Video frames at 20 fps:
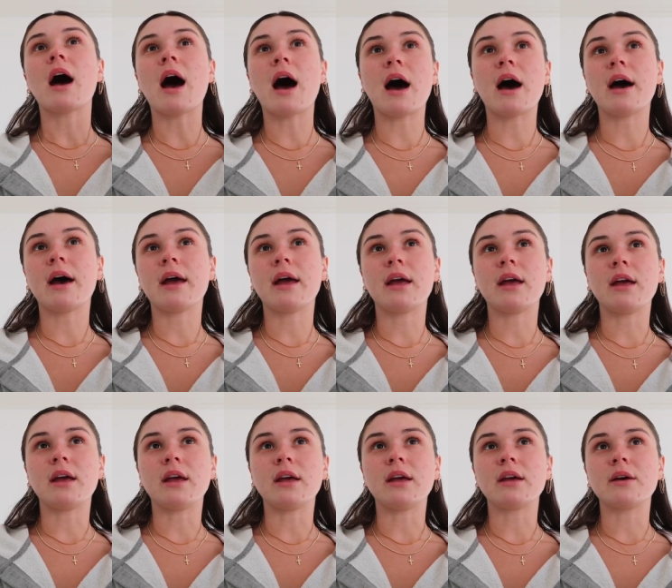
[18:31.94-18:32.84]

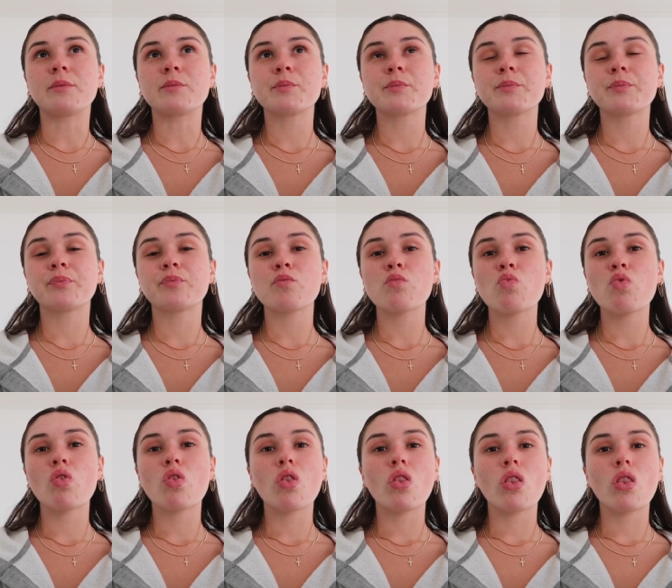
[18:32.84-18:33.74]
I
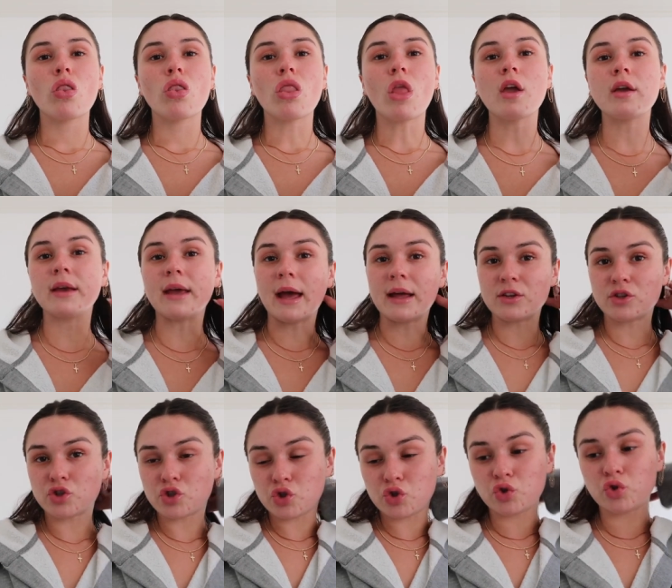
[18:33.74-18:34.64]
get
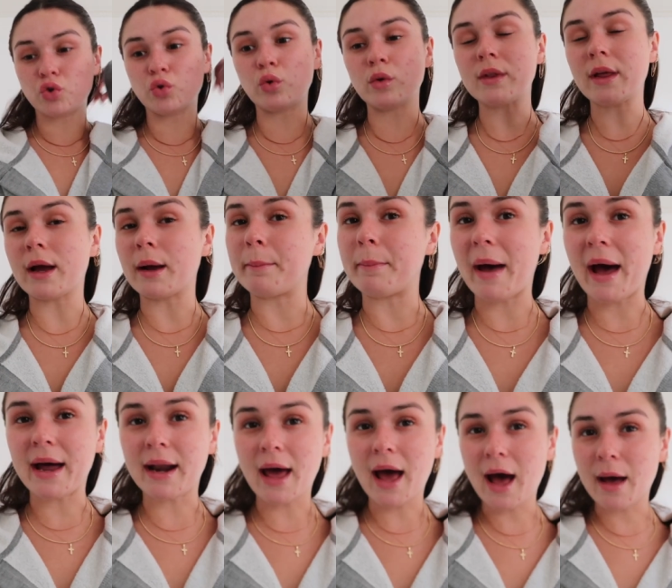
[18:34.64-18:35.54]
into like a
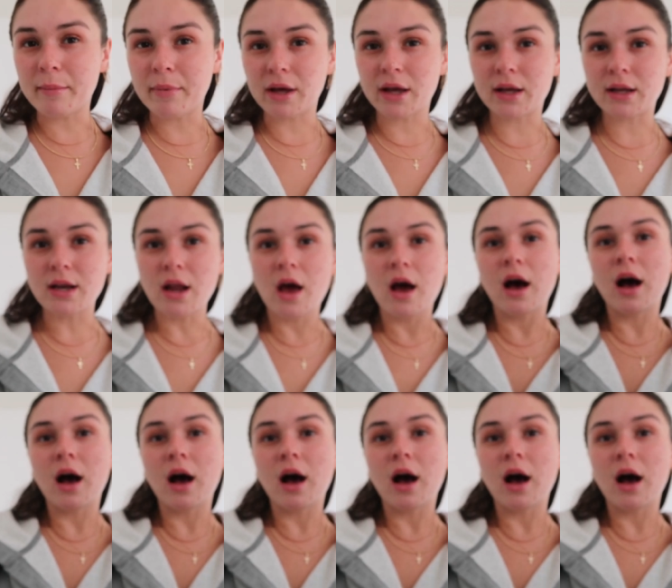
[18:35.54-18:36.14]
bad habit